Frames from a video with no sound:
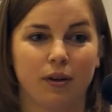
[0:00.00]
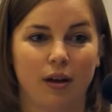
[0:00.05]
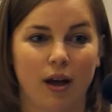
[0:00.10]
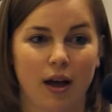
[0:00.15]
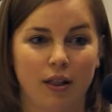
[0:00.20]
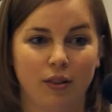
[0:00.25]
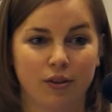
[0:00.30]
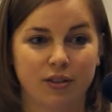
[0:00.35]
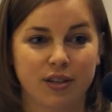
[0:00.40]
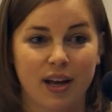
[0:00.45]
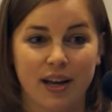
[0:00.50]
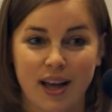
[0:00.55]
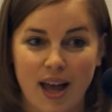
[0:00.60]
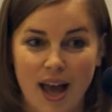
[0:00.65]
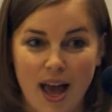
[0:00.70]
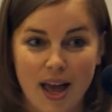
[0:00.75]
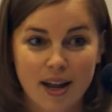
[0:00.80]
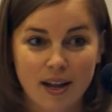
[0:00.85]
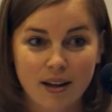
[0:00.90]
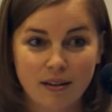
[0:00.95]
I learned how to
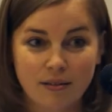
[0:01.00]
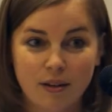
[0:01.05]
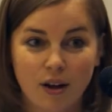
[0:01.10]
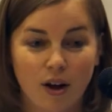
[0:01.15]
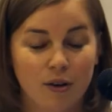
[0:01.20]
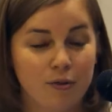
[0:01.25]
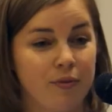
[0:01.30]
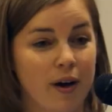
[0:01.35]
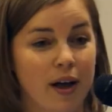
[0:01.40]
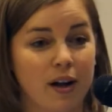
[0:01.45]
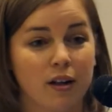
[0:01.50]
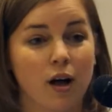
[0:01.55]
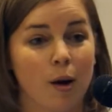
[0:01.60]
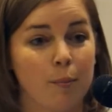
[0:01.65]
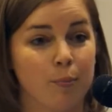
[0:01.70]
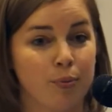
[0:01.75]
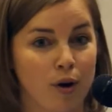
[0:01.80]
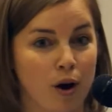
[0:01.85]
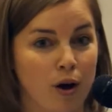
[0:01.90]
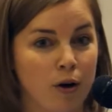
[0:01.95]
edit on Final Cut
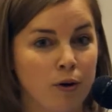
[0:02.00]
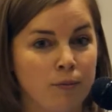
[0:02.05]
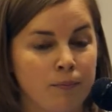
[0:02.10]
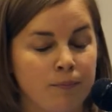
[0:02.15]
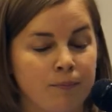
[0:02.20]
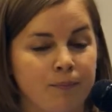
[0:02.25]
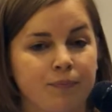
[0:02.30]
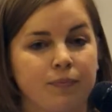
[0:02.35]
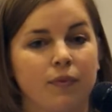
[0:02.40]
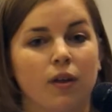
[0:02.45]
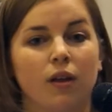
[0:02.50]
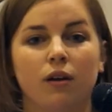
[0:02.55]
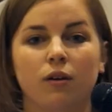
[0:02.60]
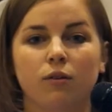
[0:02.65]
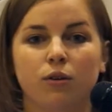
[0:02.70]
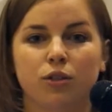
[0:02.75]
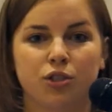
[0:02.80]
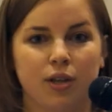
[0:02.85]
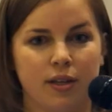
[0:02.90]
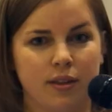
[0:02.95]
Pro,
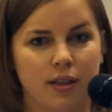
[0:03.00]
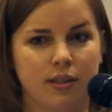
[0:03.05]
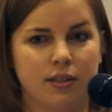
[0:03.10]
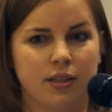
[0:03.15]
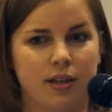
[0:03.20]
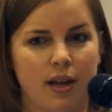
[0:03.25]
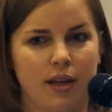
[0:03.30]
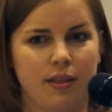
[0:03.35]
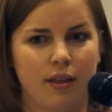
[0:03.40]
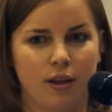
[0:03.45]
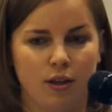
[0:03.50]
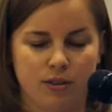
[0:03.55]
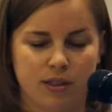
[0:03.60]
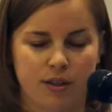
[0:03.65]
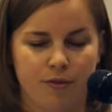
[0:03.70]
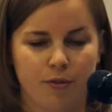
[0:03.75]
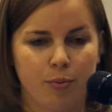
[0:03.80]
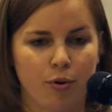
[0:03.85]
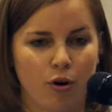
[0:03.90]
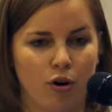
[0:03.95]
which I think today they use
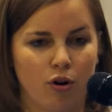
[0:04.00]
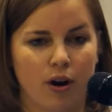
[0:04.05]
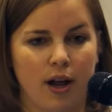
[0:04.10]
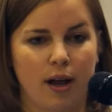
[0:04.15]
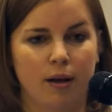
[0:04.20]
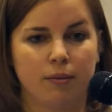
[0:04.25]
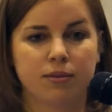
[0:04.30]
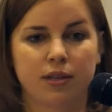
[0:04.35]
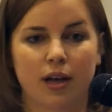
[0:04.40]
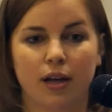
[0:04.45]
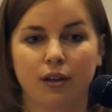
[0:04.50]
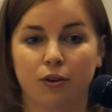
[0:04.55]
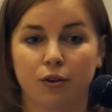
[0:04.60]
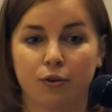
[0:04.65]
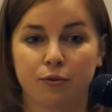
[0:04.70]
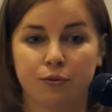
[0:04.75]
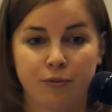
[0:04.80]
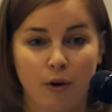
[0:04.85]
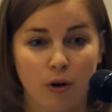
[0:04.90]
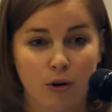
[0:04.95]
different programs. I
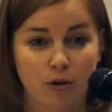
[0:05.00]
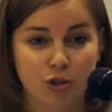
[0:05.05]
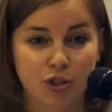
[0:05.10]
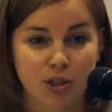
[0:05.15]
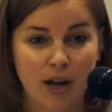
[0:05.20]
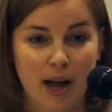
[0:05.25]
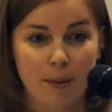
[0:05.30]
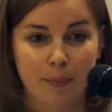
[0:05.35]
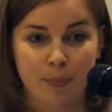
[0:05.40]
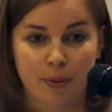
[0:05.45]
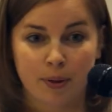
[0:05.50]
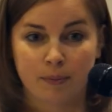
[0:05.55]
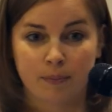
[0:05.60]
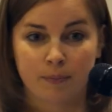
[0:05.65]
learned Photoshop.